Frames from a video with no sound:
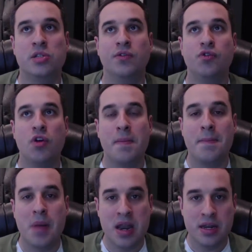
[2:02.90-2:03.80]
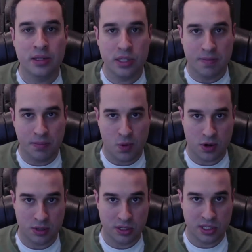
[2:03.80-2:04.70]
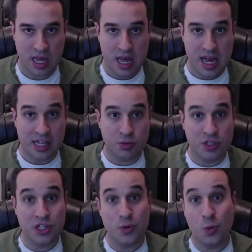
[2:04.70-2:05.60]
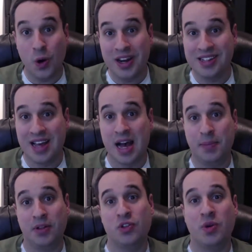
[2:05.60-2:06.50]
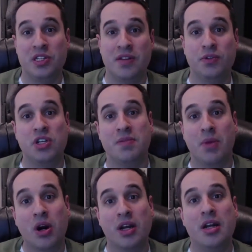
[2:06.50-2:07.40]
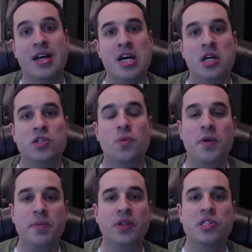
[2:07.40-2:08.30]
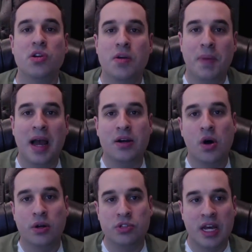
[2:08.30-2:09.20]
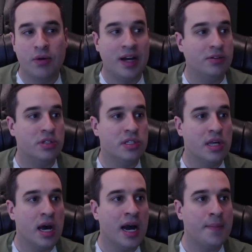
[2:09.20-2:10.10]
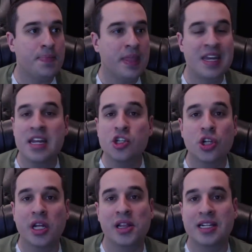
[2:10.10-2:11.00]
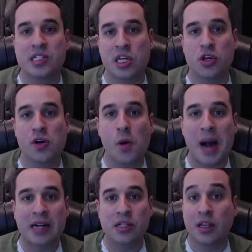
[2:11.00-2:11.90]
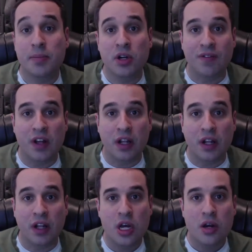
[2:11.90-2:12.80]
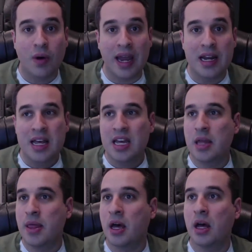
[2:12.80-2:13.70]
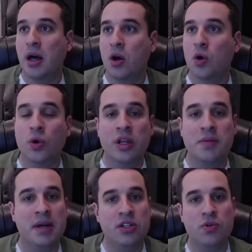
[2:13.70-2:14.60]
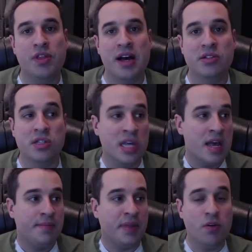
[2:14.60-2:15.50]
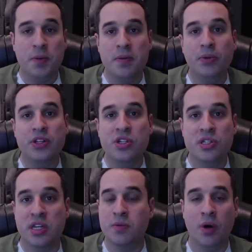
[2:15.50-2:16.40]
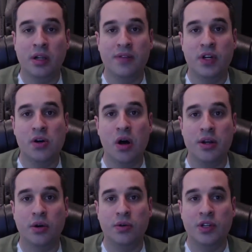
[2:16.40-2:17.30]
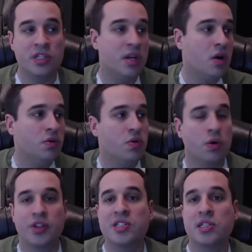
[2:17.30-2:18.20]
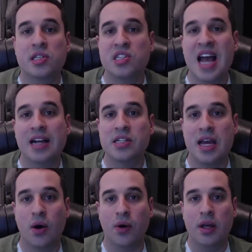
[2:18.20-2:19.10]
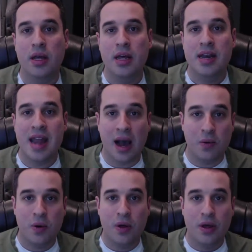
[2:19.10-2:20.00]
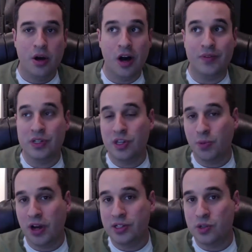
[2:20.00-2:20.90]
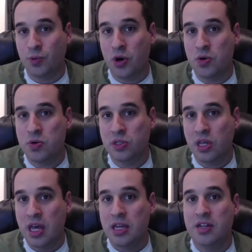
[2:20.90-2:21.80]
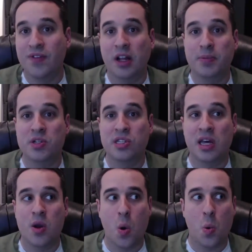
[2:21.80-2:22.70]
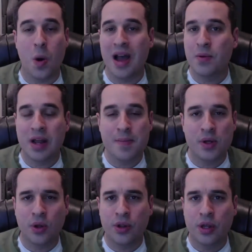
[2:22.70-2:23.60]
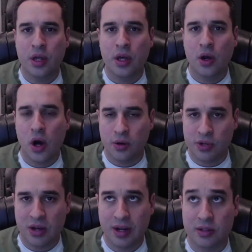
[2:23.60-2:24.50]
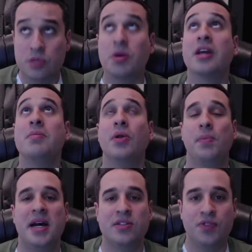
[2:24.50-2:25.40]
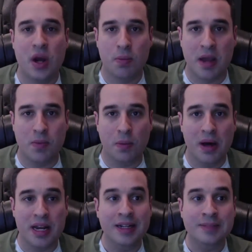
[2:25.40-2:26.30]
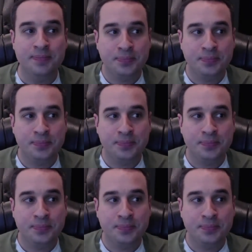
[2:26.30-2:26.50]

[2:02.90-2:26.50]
is of tremendous importance as we see what has happened in the 2017 market. So people that started buying condo townhouses, initially, let's say you go back to Liberty Village, right, in the early to mid 2000s, they were people that just didn't want to live in a condo. They said, oh cool, this is a stacked town. Now, obviously prices rose. Developers said, why would I build condo townhouses when I can build a massive tower and make more money?